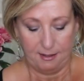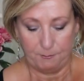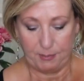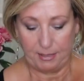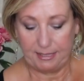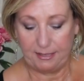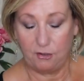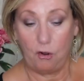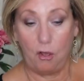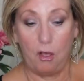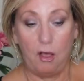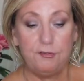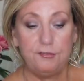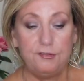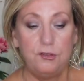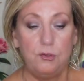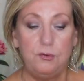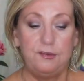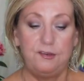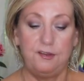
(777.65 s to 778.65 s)
But it
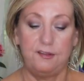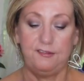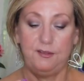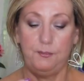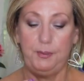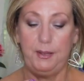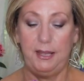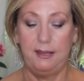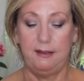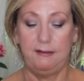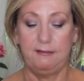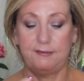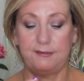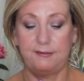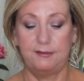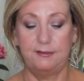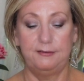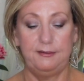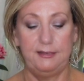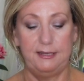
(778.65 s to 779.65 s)
also
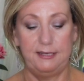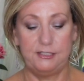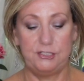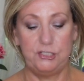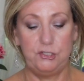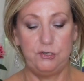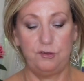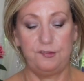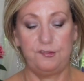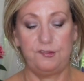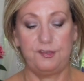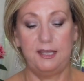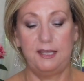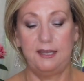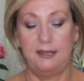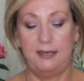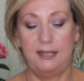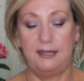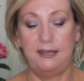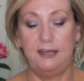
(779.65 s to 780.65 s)
dissipates into your
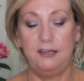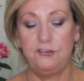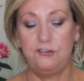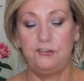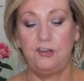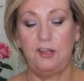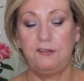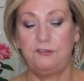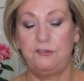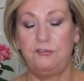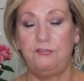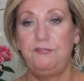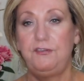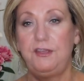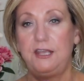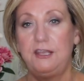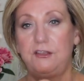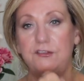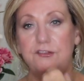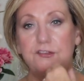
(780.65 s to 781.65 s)
skin and it just
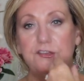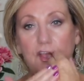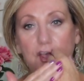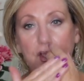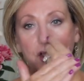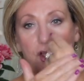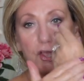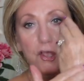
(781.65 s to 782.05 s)
feels